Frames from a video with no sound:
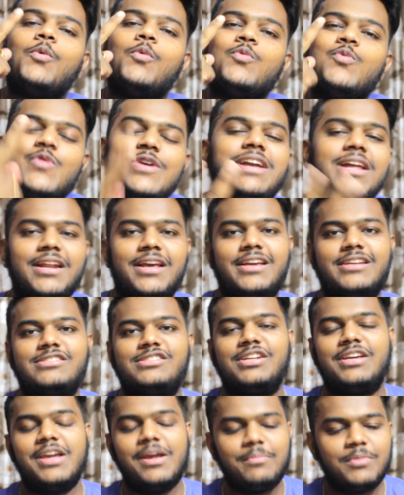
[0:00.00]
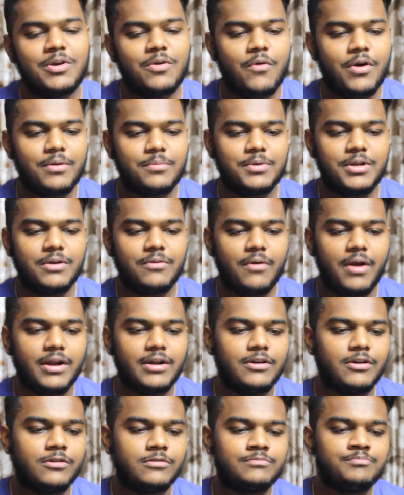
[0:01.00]
Vinesh, to keep doing what I'm doing
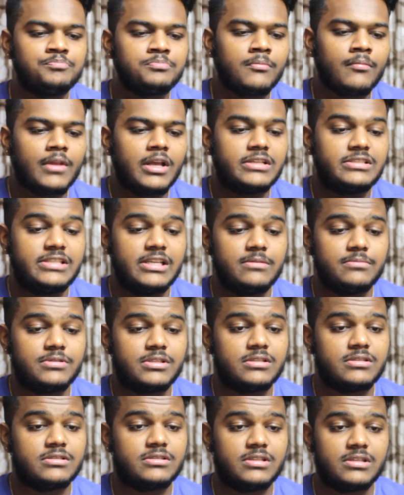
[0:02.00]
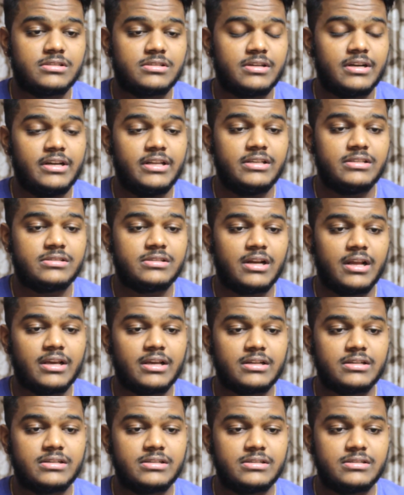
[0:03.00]
right now. It seems it just released
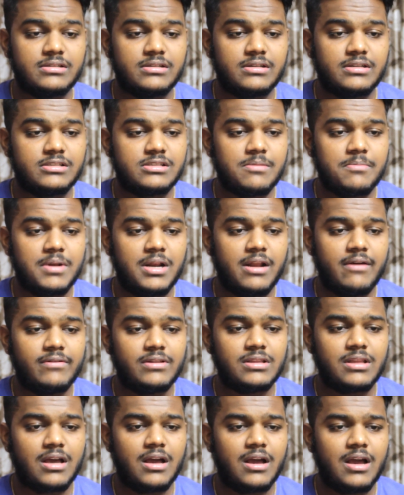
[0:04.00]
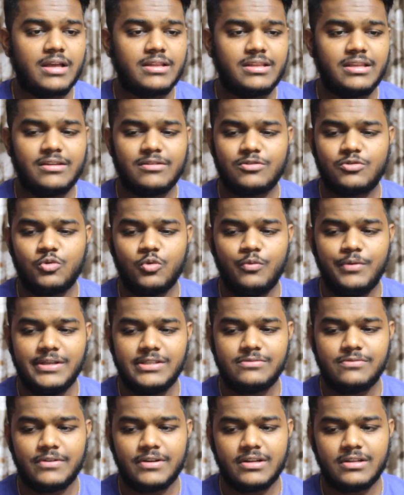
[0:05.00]
like a December eleventh, I think two
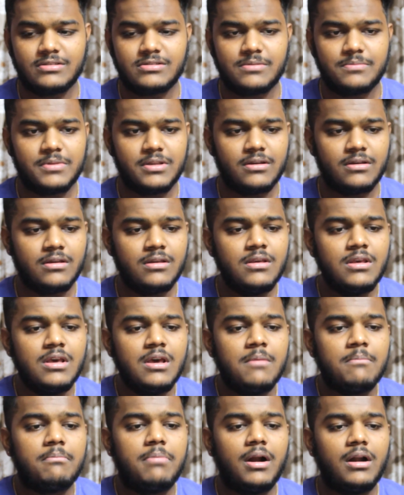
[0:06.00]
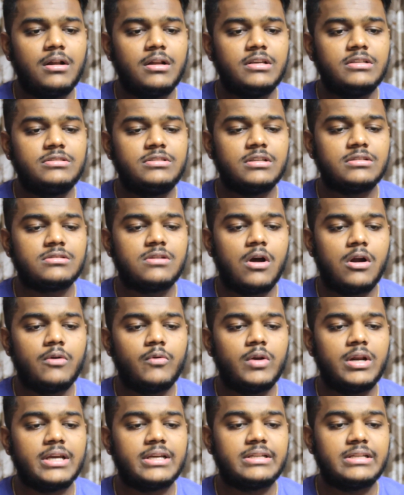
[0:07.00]
weeks went or something, but it just got
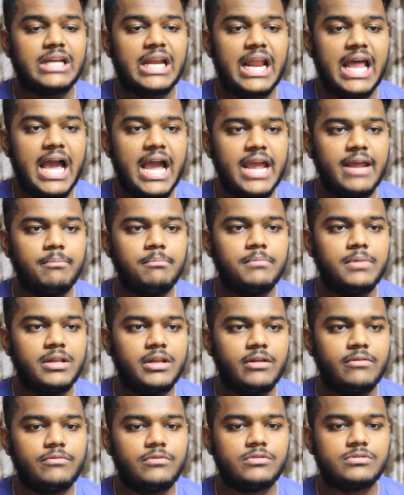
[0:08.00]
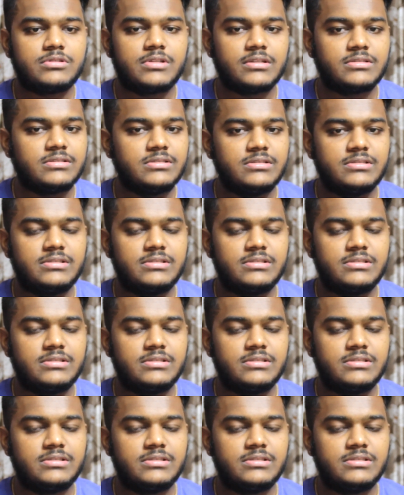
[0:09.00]
over like nine million views. That's